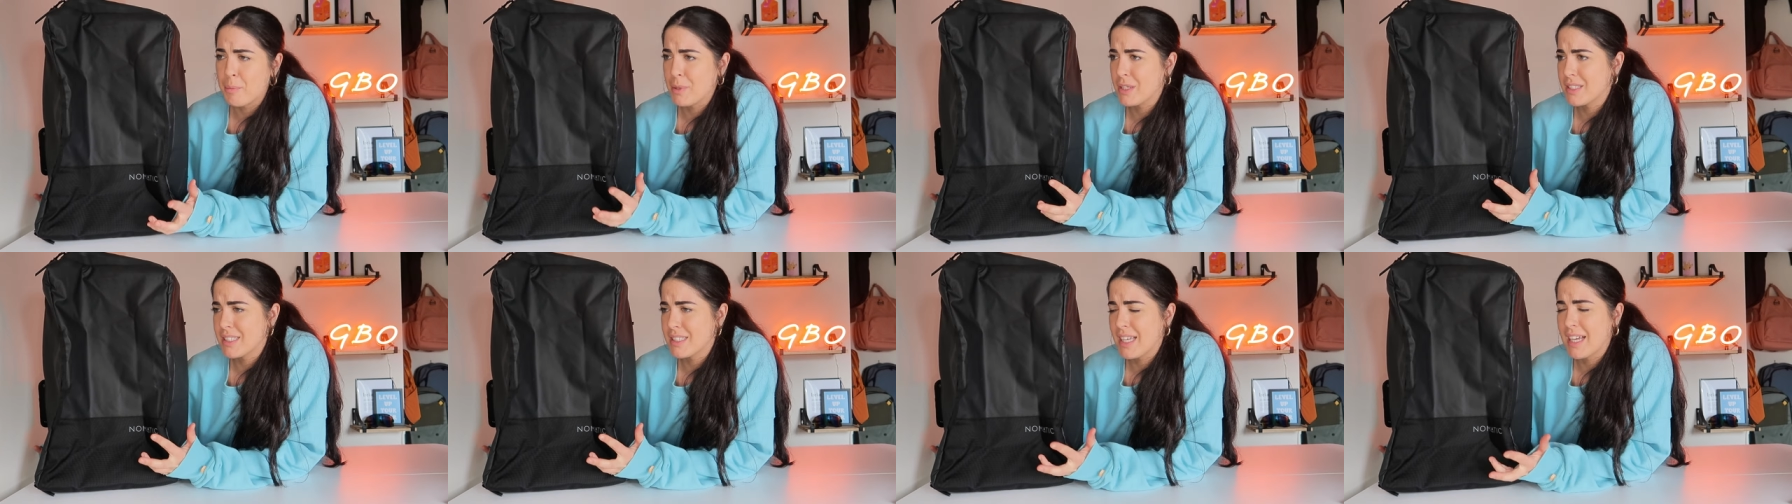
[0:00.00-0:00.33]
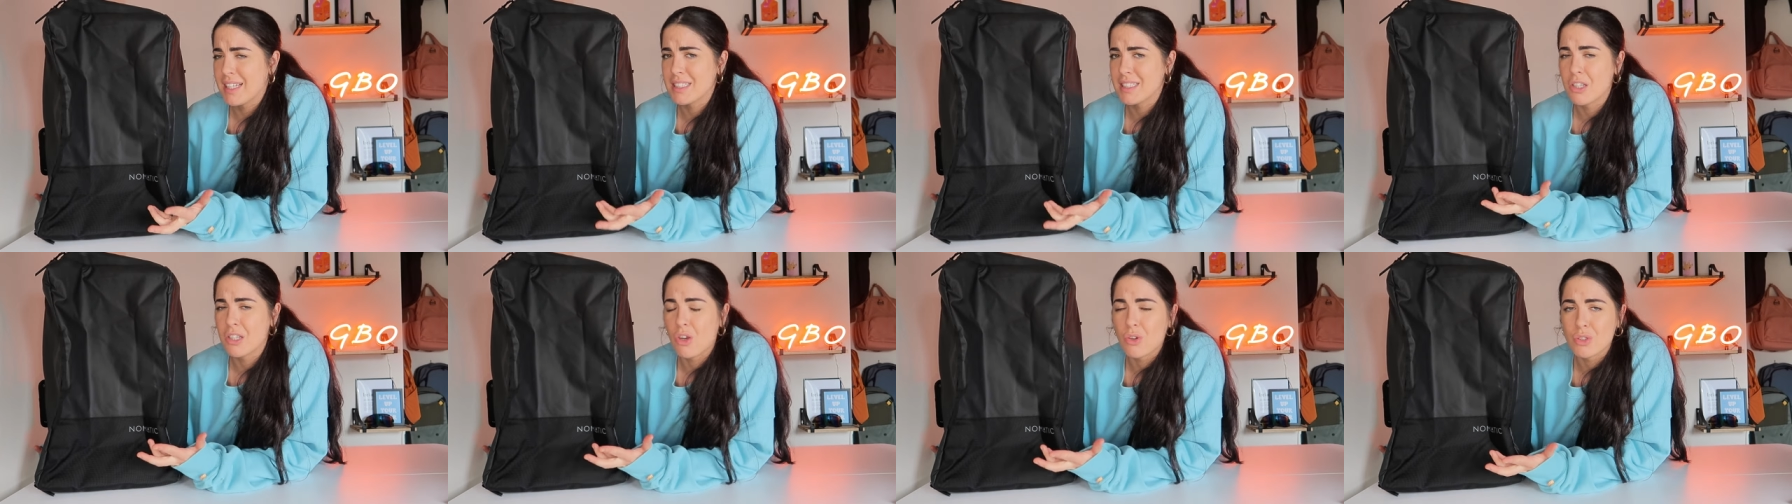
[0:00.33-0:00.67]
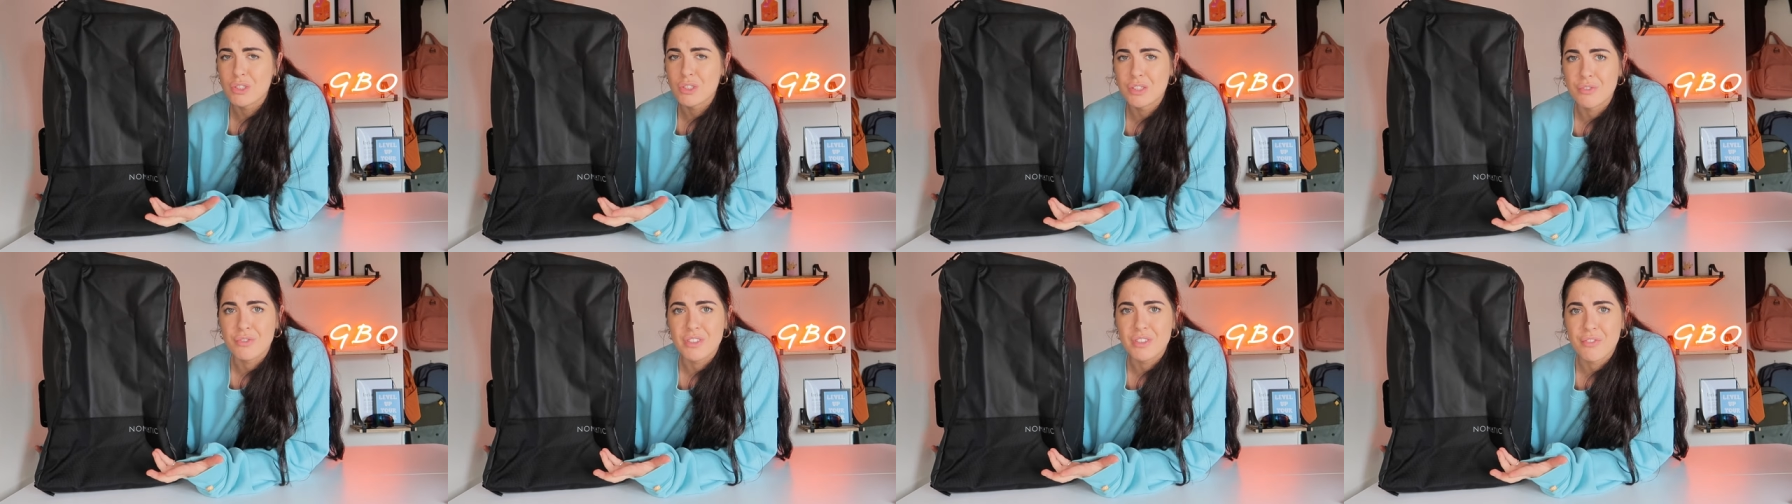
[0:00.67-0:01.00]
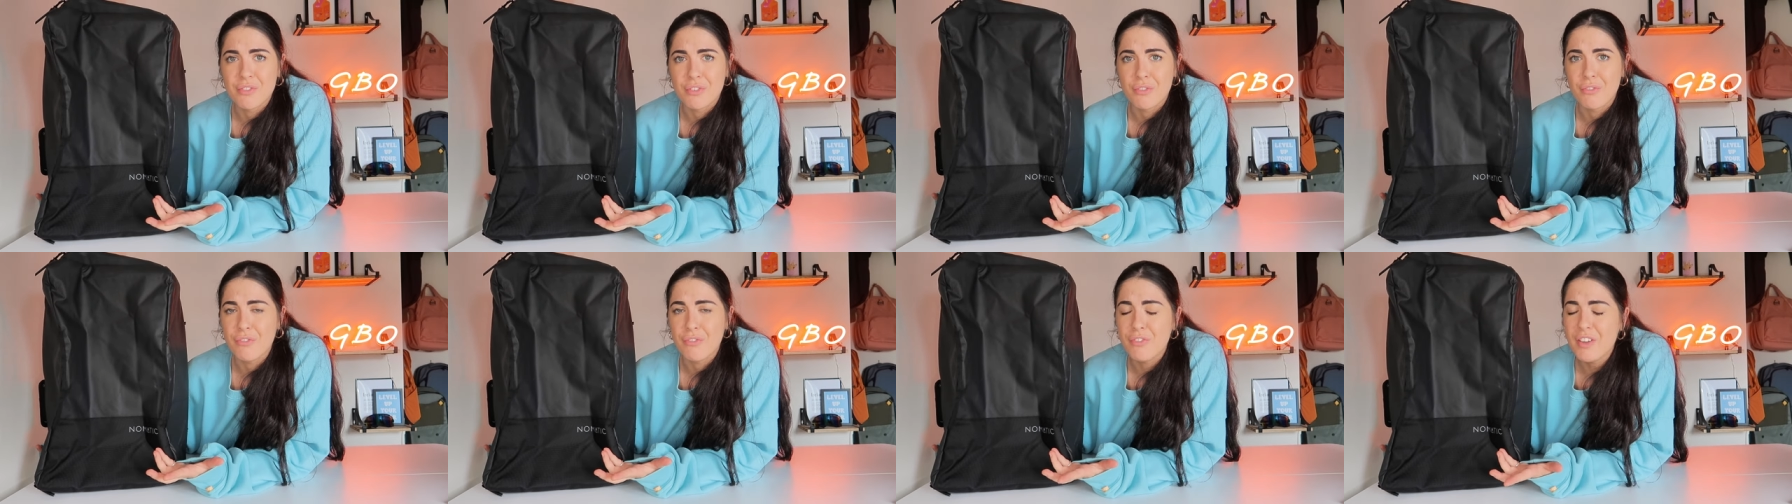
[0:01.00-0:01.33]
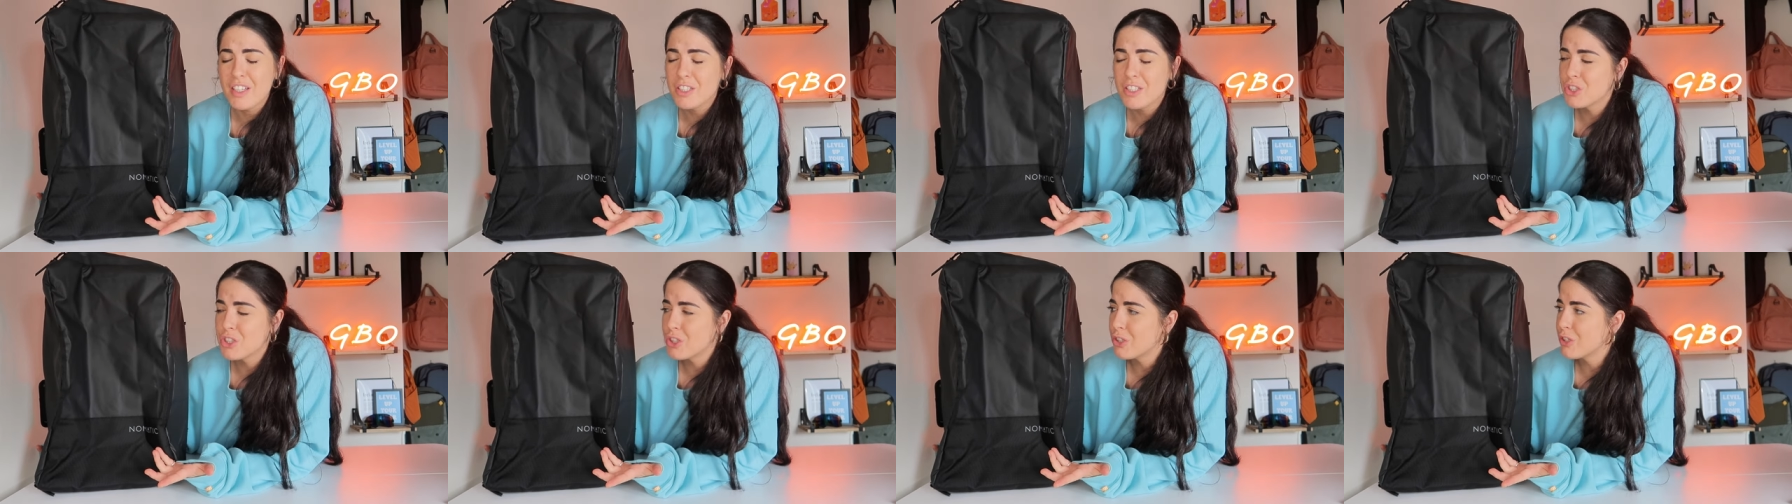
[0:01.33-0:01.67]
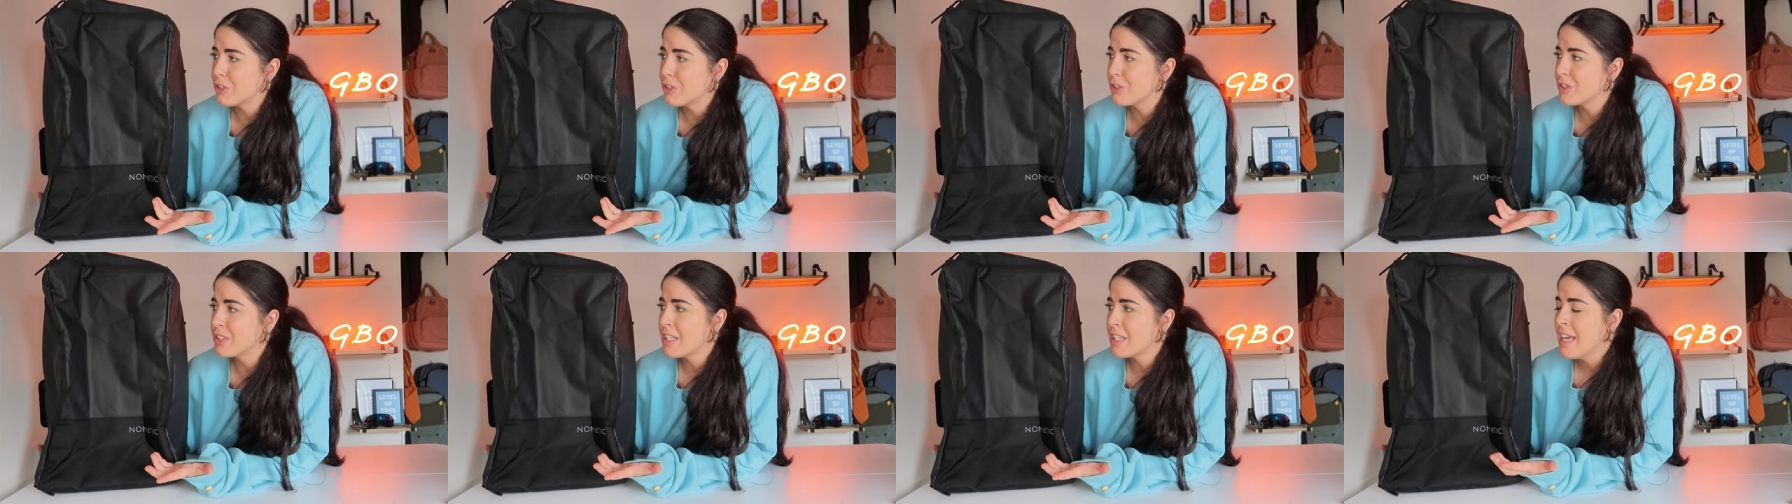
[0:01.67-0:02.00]
because it has lots of different
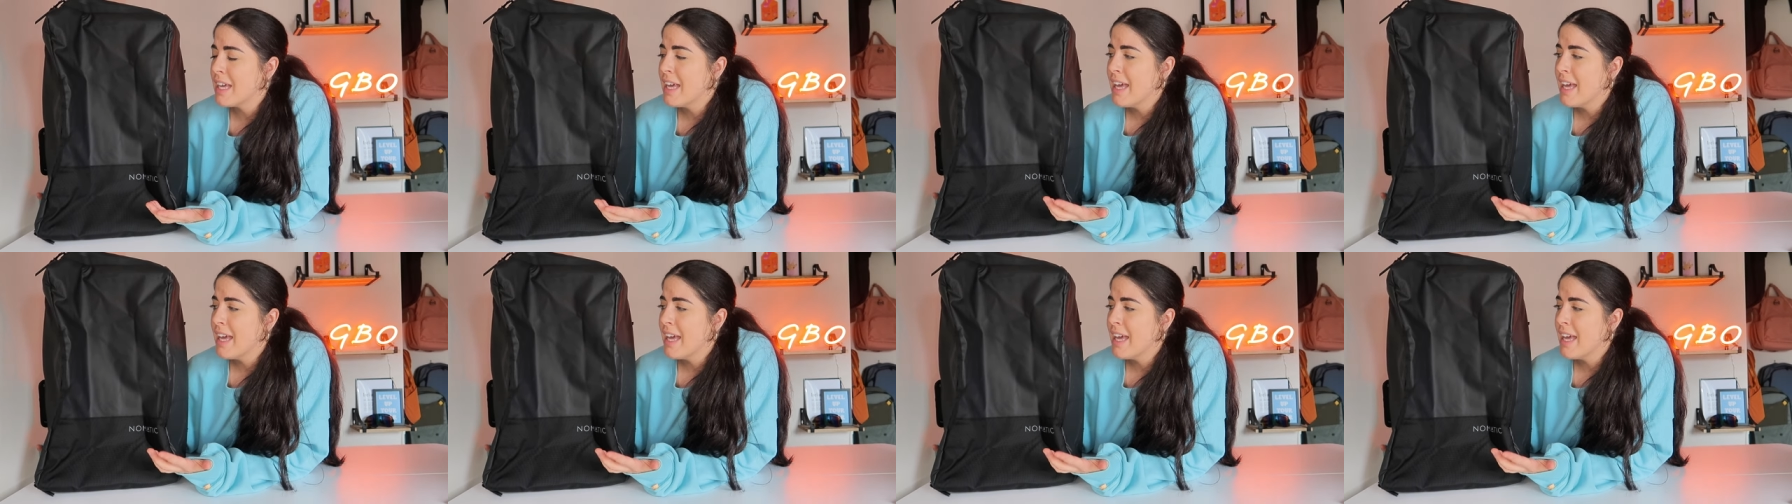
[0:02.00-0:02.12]
features.